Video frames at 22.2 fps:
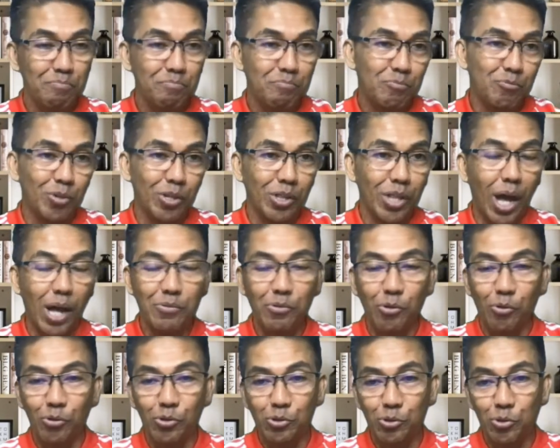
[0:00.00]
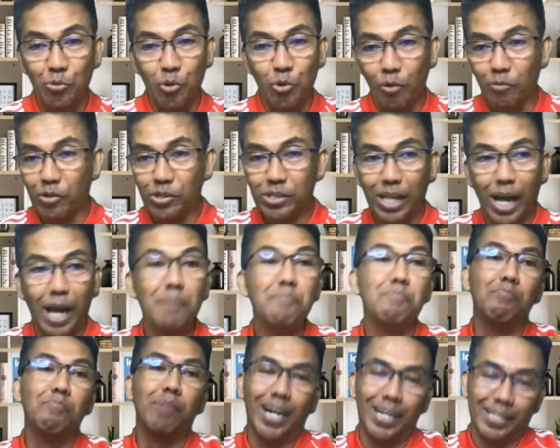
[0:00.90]
will not do
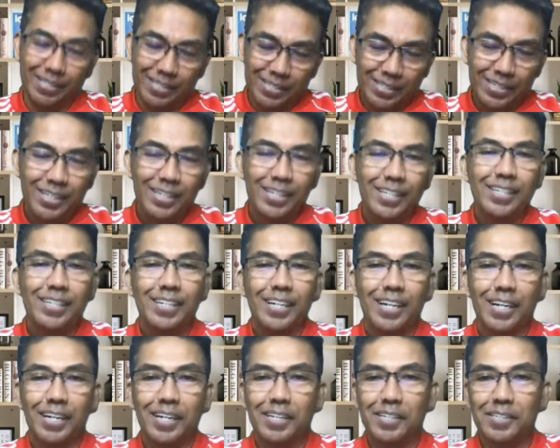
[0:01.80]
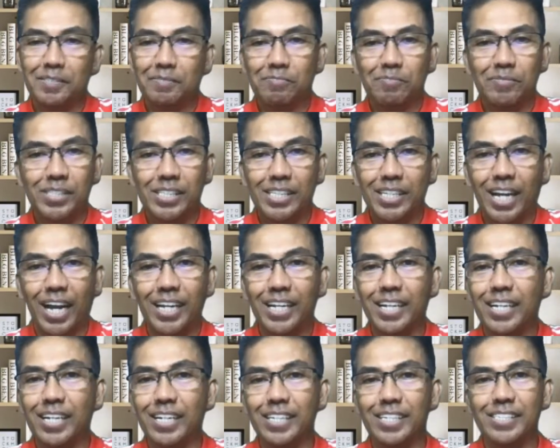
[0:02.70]
overtime, but kind
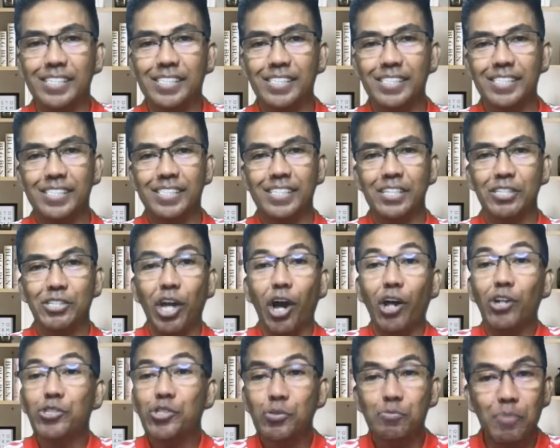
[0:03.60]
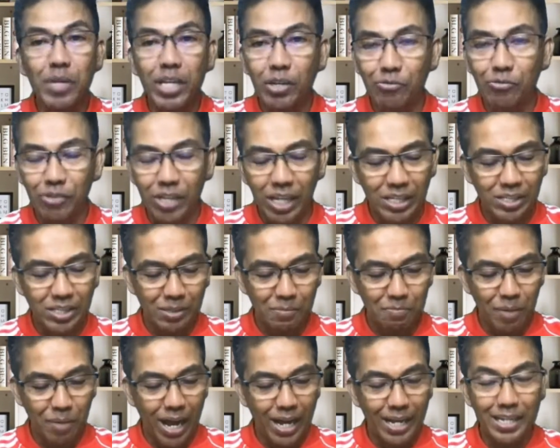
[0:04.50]
of indulge me on this
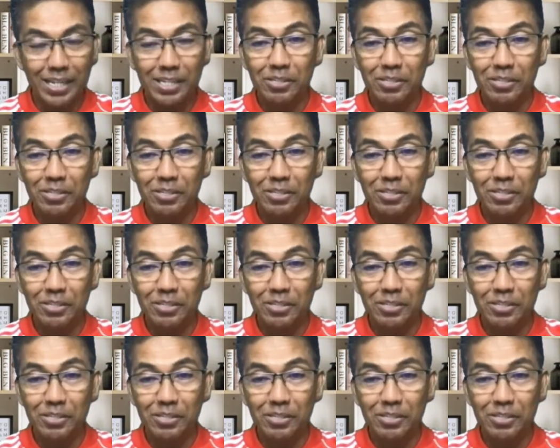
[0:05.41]
if I